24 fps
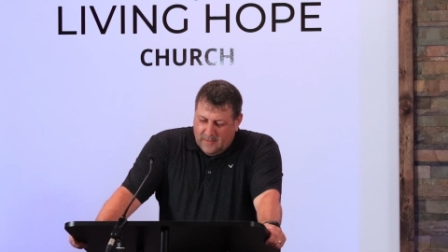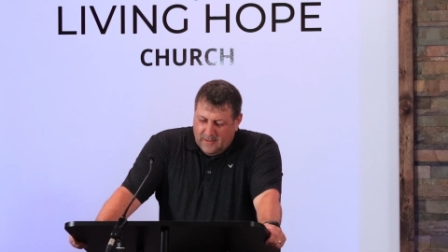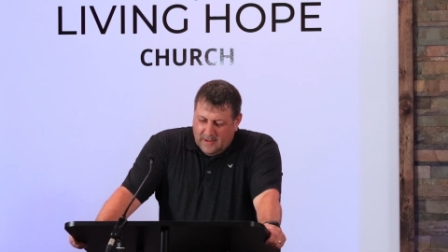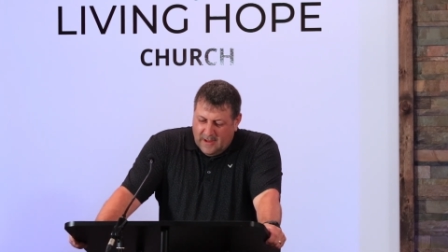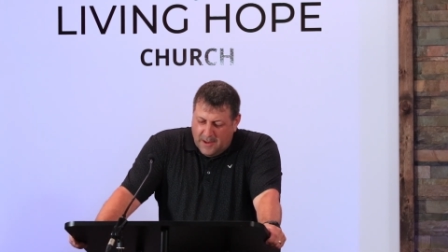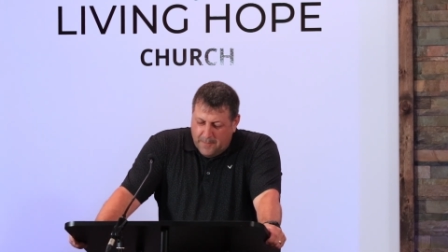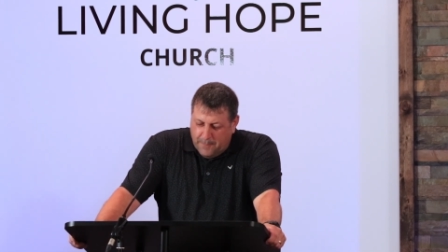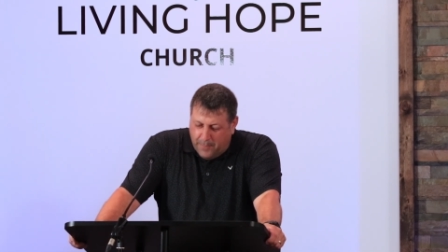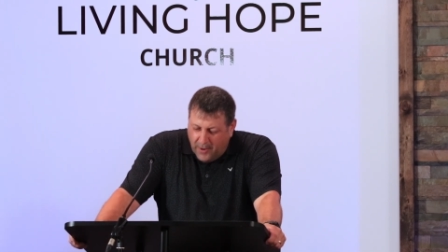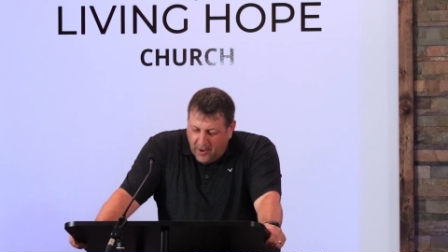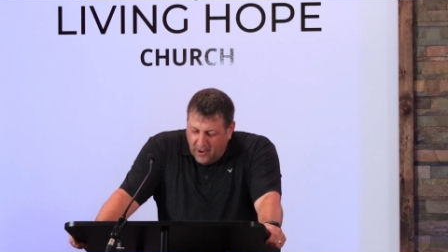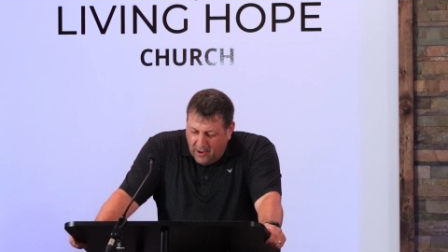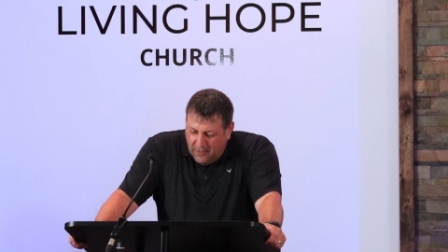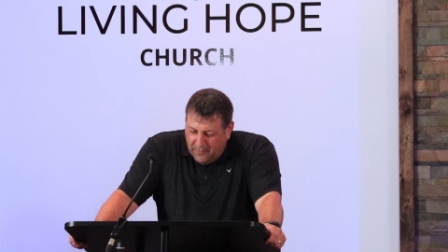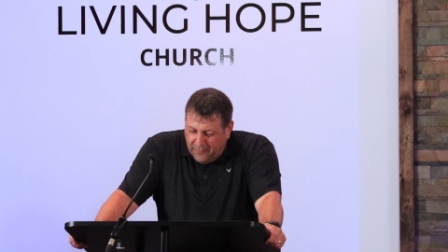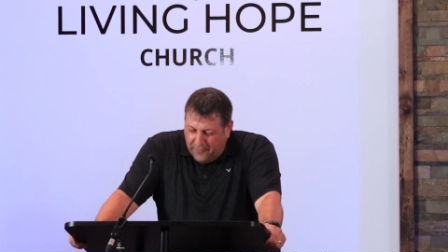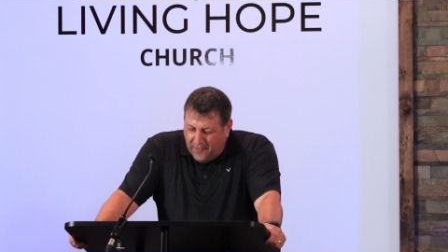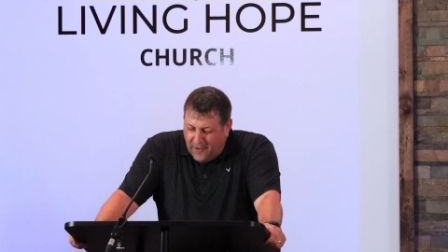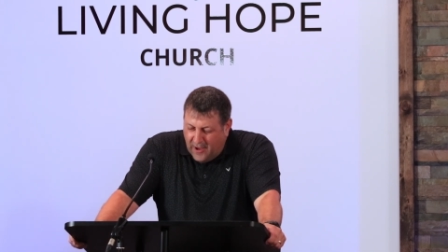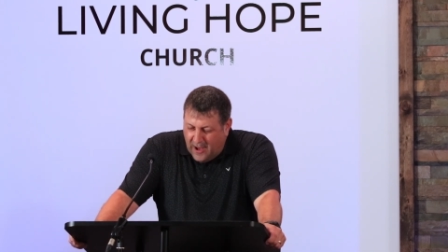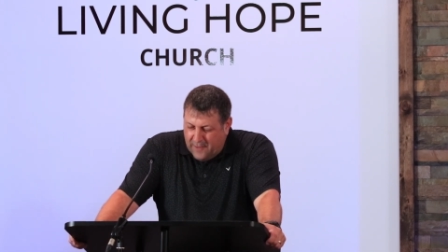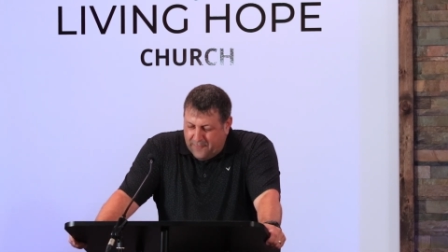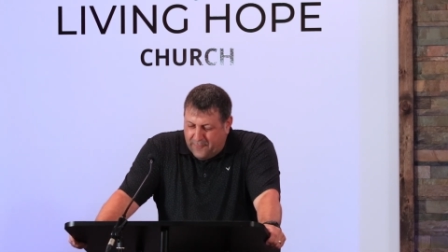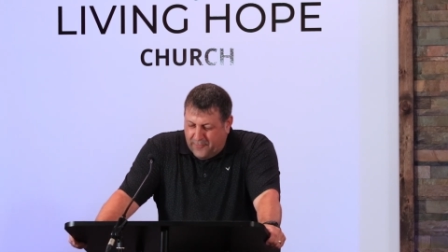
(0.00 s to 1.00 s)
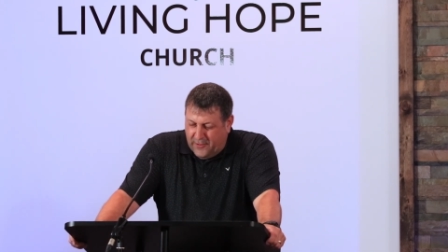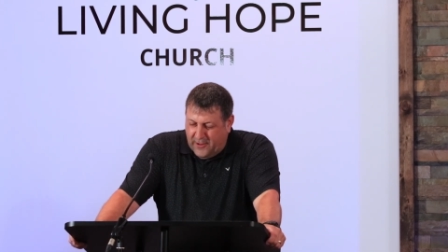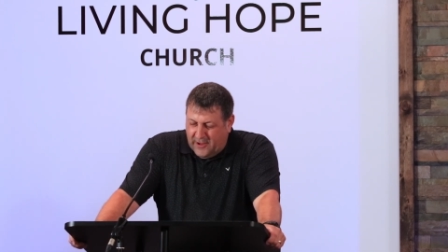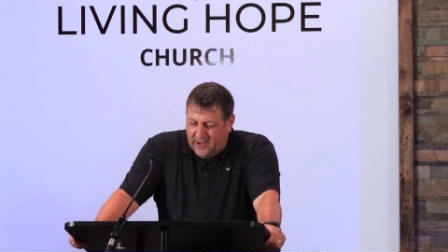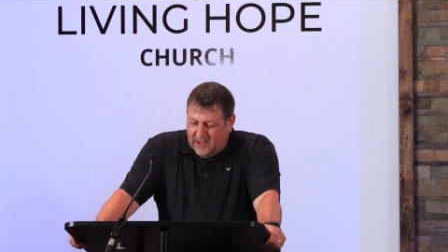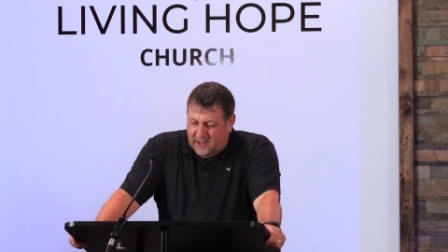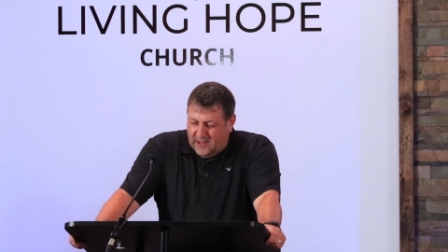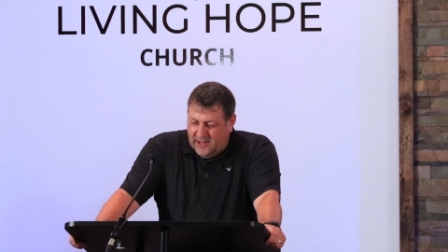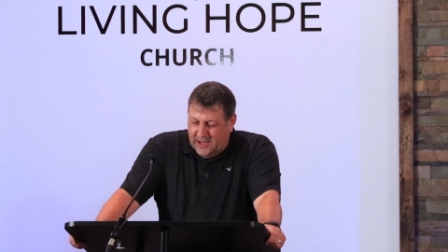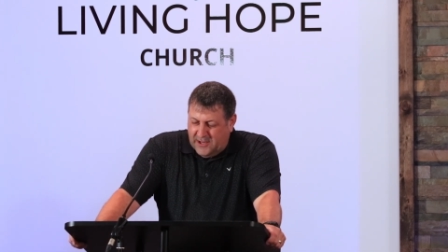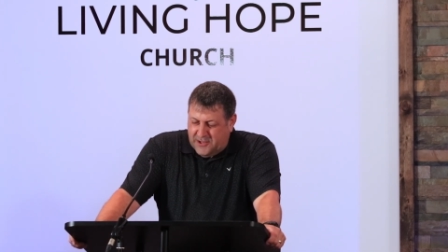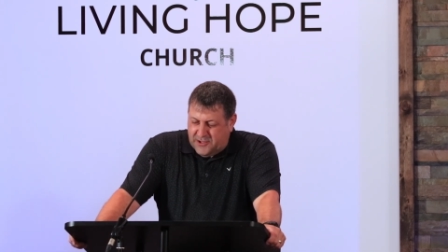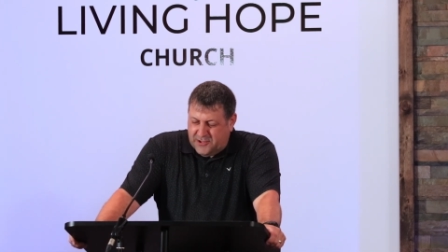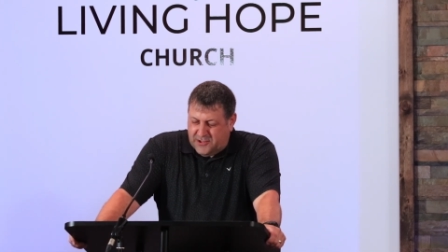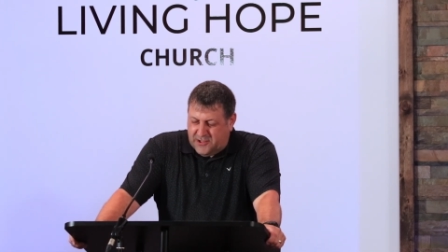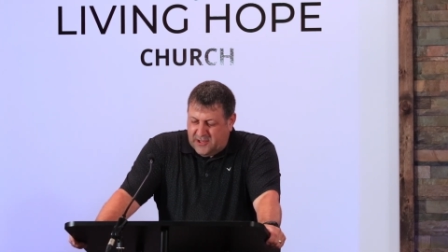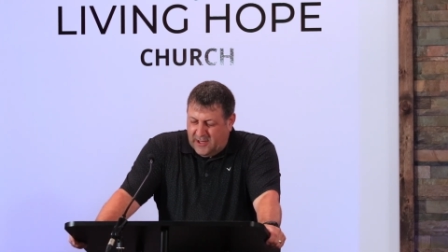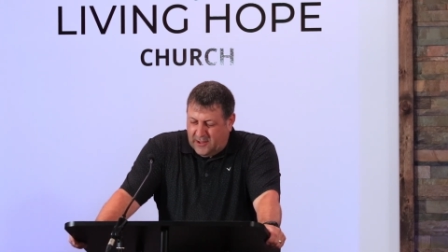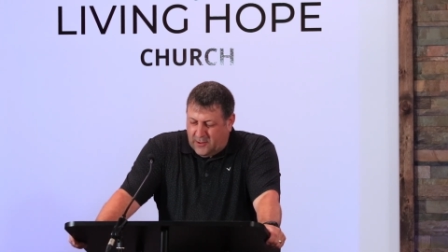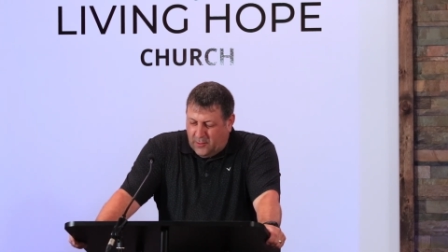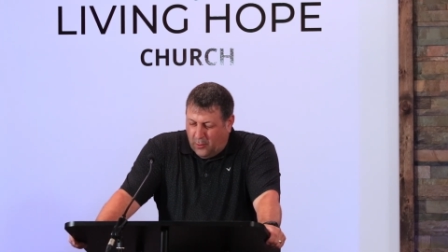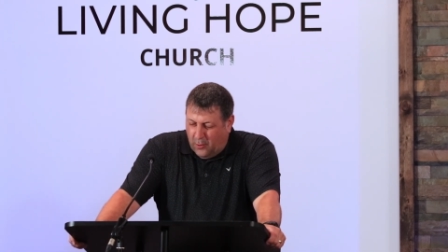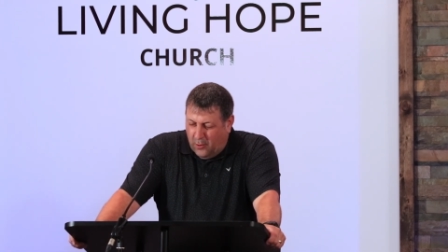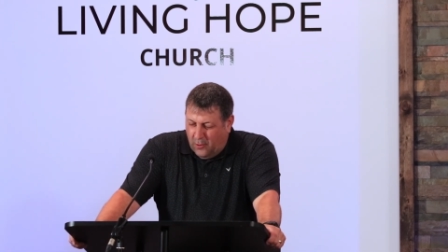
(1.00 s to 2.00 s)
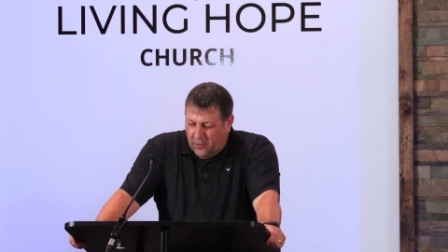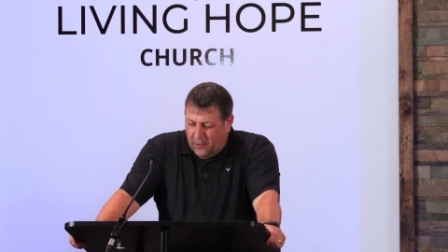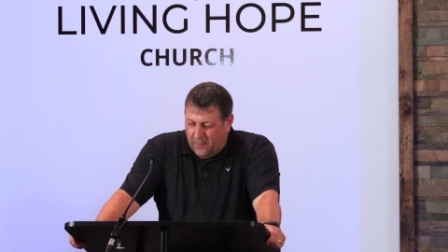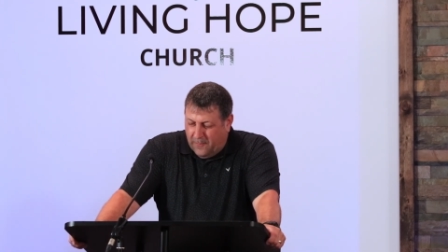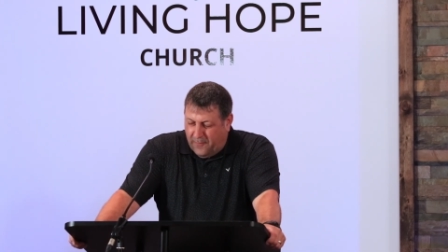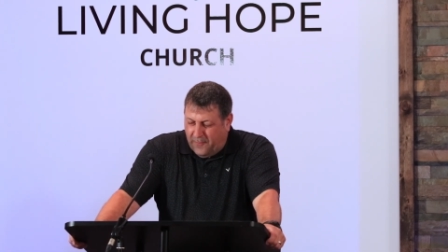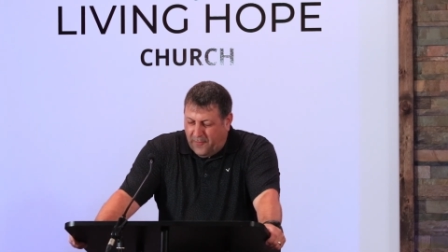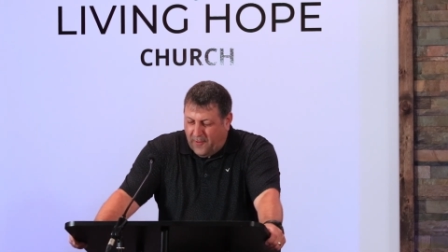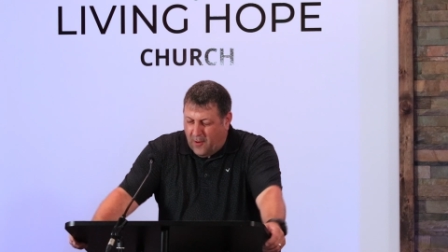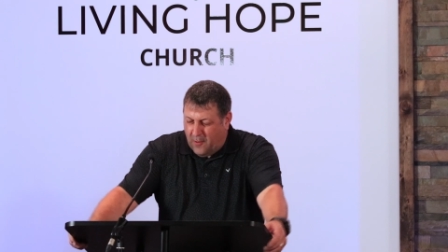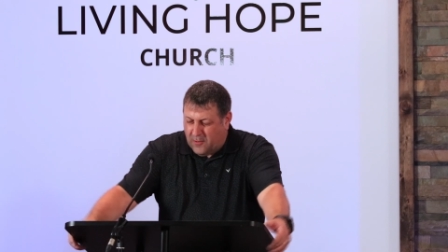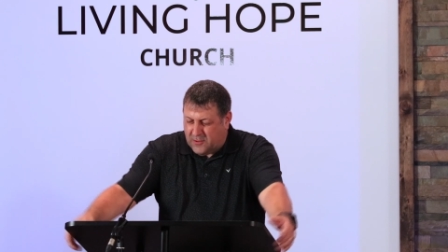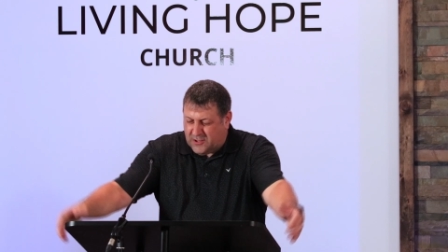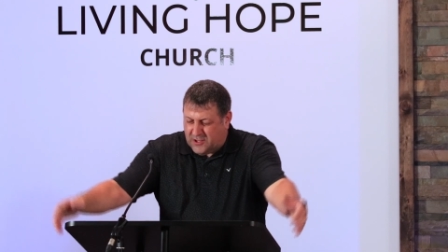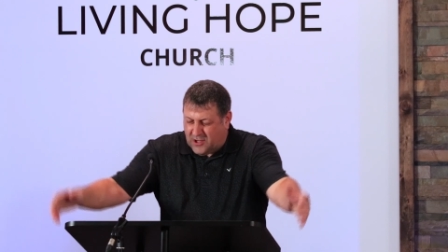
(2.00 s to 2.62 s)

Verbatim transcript: And Paul fought for the Galatians and he told them, folks,